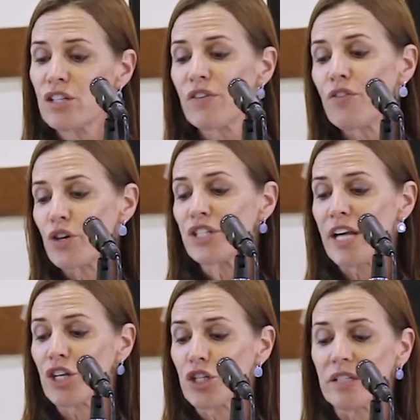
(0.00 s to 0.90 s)
into 4
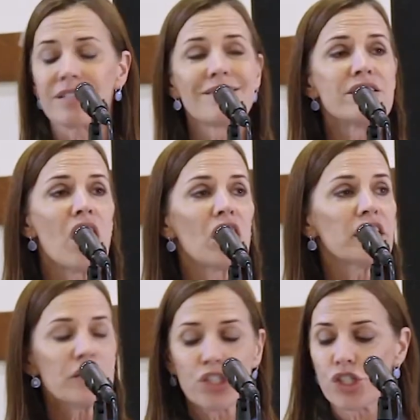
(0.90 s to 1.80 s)
sections:
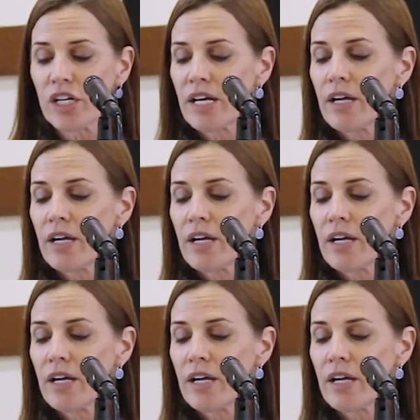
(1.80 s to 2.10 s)
knowledge,